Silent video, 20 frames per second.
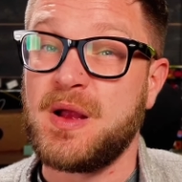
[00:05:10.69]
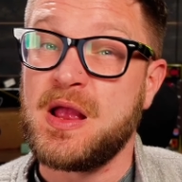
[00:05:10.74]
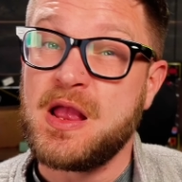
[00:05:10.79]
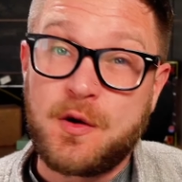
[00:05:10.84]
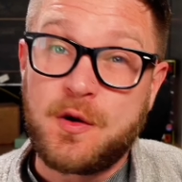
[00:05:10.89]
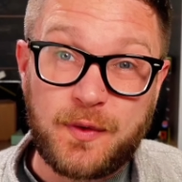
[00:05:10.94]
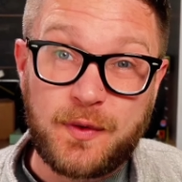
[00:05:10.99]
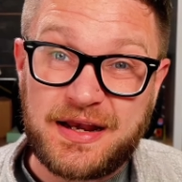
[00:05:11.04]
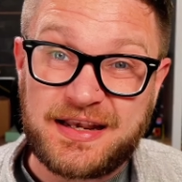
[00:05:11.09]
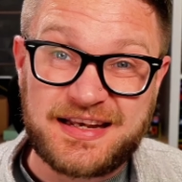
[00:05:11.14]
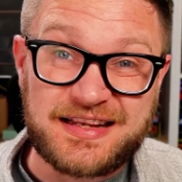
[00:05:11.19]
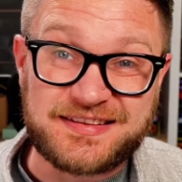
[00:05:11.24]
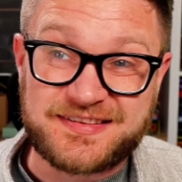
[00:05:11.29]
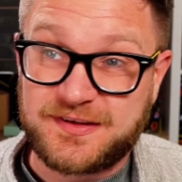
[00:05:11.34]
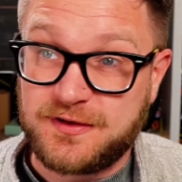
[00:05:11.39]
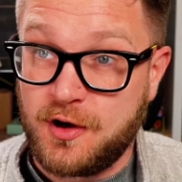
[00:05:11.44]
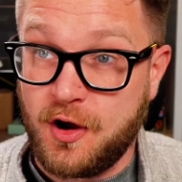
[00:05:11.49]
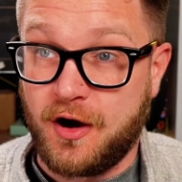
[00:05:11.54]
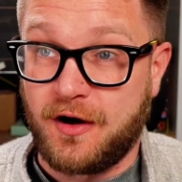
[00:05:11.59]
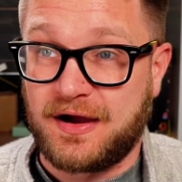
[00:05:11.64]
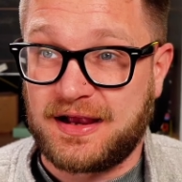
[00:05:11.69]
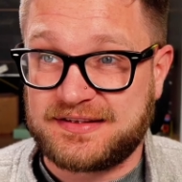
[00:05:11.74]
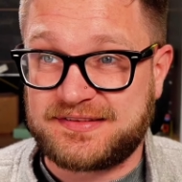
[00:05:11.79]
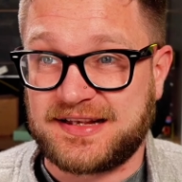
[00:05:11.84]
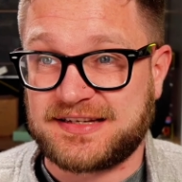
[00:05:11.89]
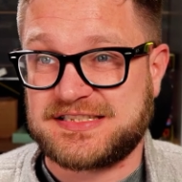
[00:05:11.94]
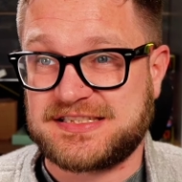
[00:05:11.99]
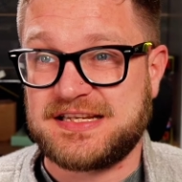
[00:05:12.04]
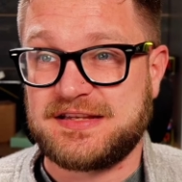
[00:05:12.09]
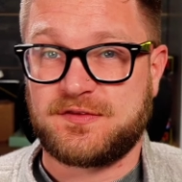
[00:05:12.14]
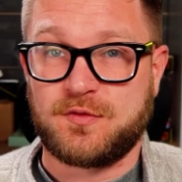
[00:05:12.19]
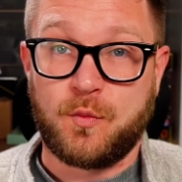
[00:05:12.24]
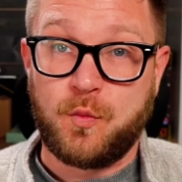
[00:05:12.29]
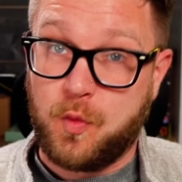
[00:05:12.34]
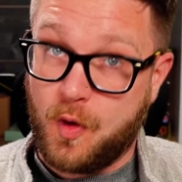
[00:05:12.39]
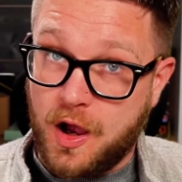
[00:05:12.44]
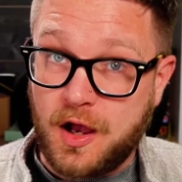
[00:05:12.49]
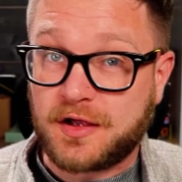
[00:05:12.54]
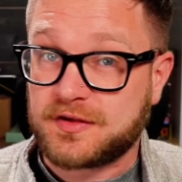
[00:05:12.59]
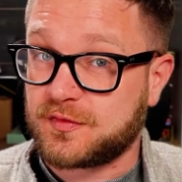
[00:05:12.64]
Weirdly, it's not. It's actually the
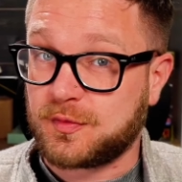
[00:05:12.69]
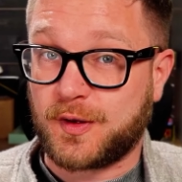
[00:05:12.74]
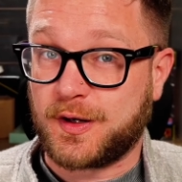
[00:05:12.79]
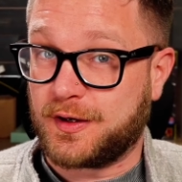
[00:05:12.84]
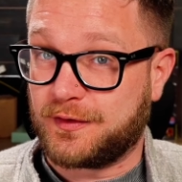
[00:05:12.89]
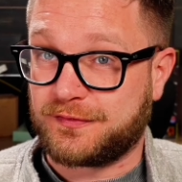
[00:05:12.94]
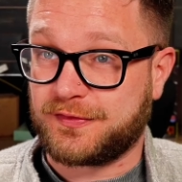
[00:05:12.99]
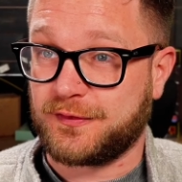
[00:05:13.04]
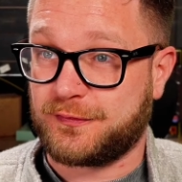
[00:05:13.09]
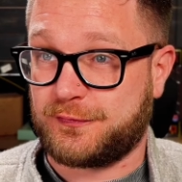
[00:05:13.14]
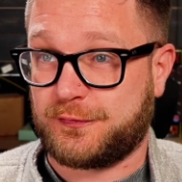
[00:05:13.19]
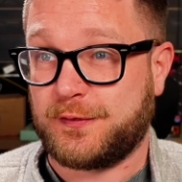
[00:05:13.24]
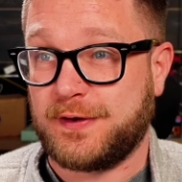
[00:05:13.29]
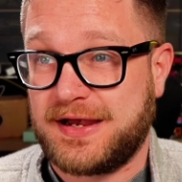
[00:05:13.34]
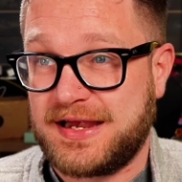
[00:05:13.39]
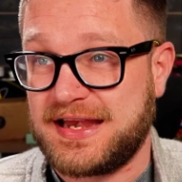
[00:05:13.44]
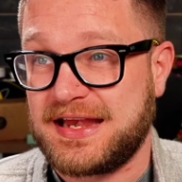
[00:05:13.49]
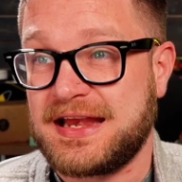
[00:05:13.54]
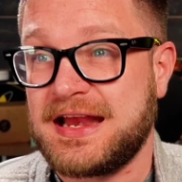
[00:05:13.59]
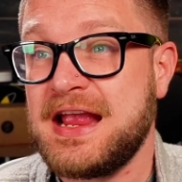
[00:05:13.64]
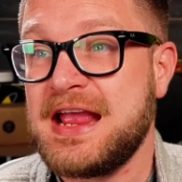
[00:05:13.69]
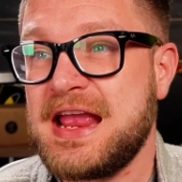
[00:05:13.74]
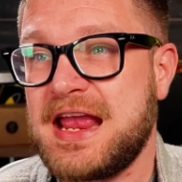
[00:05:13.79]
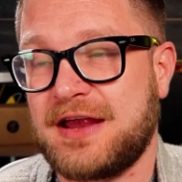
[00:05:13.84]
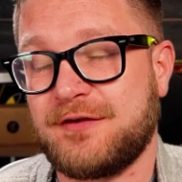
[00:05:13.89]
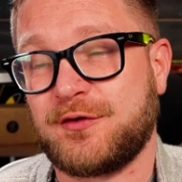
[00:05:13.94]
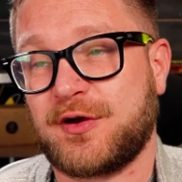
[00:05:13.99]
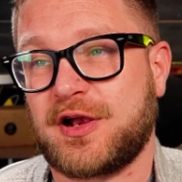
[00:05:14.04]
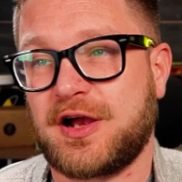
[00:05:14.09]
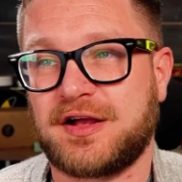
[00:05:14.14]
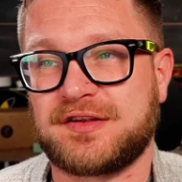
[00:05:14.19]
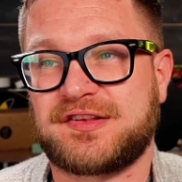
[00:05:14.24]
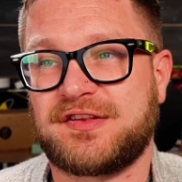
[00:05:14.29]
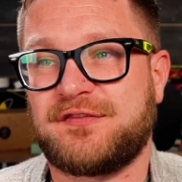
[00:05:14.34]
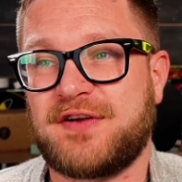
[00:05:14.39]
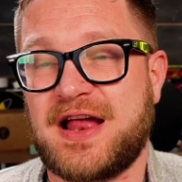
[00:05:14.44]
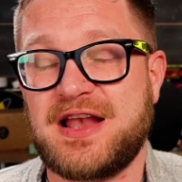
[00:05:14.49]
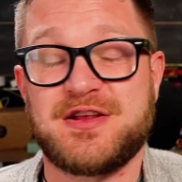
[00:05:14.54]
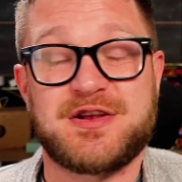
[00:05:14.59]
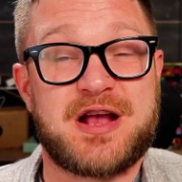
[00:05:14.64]
worst one of the 3 in regards to
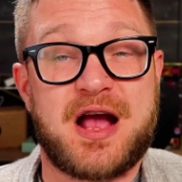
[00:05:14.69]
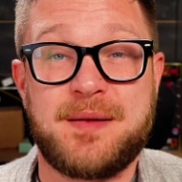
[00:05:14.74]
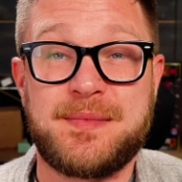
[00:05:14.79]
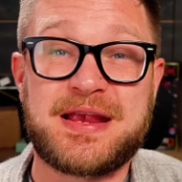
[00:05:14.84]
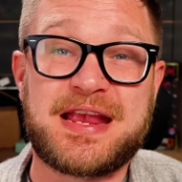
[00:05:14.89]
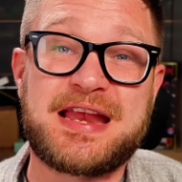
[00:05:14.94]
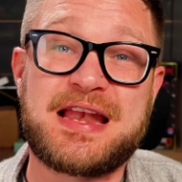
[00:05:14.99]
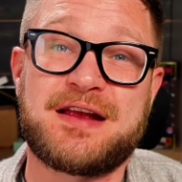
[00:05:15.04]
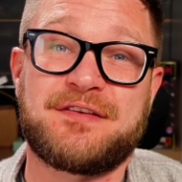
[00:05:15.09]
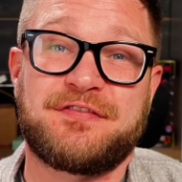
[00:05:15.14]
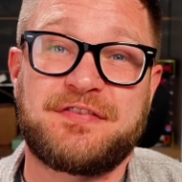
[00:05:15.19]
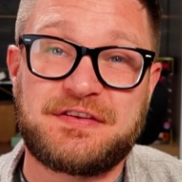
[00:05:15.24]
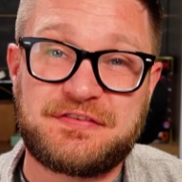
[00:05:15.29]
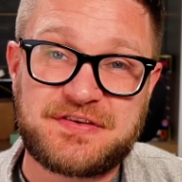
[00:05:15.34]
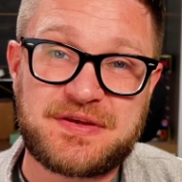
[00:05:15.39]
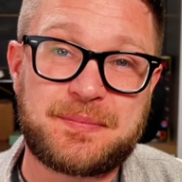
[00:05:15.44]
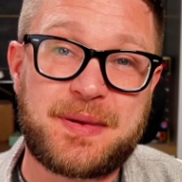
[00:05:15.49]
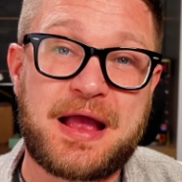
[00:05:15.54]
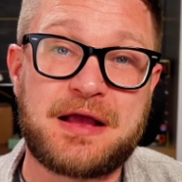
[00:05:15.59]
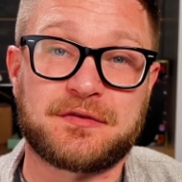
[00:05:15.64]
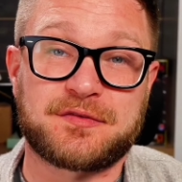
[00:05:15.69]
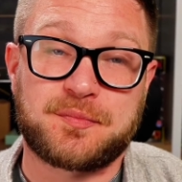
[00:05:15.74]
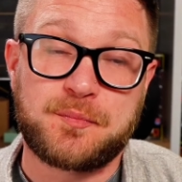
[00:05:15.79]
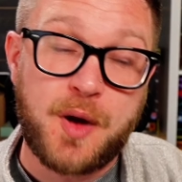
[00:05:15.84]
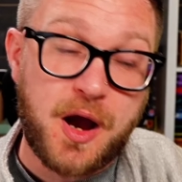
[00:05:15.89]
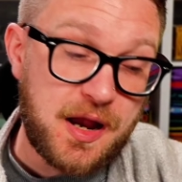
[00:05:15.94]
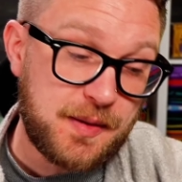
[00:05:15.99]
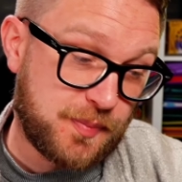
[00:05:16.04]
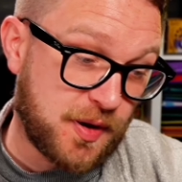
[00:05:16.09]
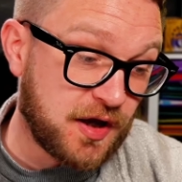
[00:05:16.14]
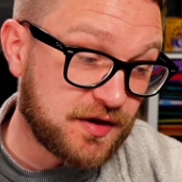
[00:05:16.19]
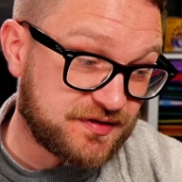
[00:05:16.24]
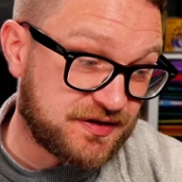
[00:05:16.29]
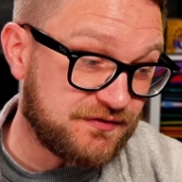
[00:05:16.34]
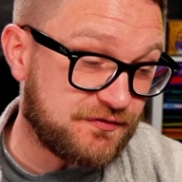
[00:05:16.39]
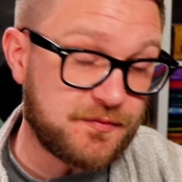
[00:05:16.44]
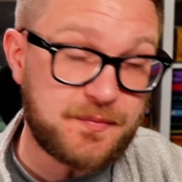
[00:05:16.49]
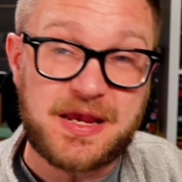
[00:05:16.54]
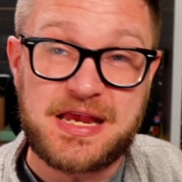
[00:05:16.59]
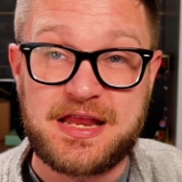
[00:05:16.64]
value, coming in at £50. Personally for
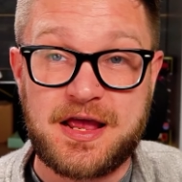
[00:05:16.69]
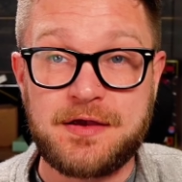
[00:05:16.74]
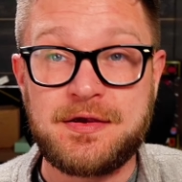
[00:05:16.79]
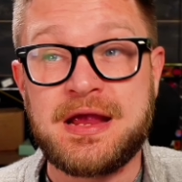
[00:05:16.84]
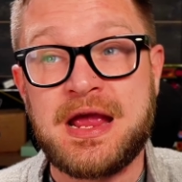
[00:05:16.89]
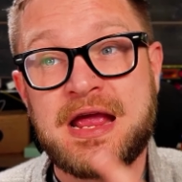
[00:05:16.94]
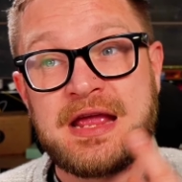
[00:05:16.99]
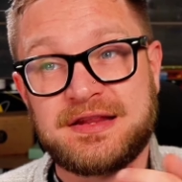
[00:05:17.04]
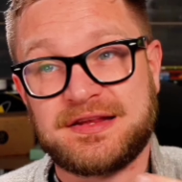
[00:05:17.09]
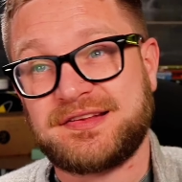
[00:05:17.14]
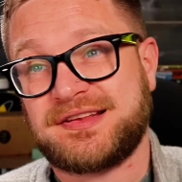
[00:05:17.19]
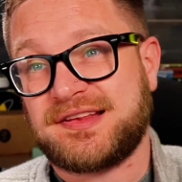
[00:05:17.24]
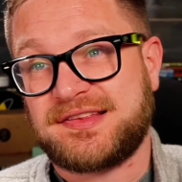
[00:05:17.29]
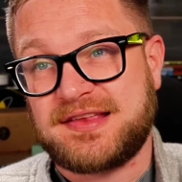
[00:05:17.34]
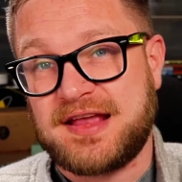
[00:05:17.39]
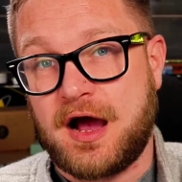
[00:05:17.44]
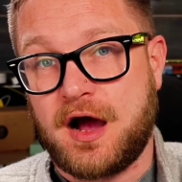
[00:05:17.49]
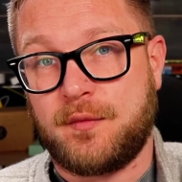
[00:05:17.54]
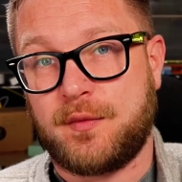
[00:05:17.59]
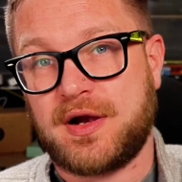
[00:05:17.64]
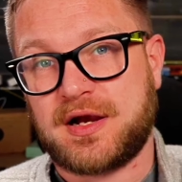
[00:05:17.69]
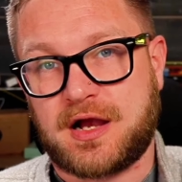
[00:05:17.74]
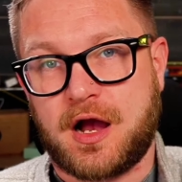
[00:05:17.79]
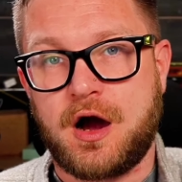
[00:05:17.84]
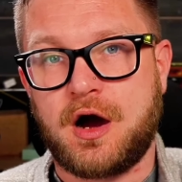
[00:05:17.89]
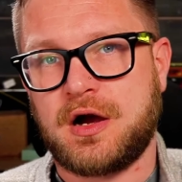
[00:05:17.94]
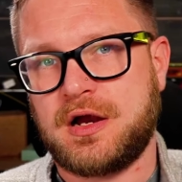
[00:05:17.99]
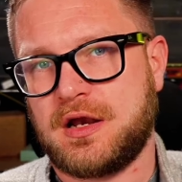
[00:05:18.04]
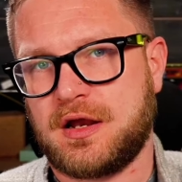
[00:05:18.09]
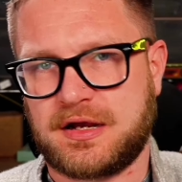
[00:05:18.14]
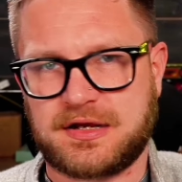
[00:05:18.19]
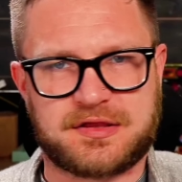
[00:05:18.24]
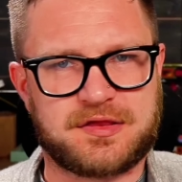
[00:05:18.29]
me though, this is the artwork I like the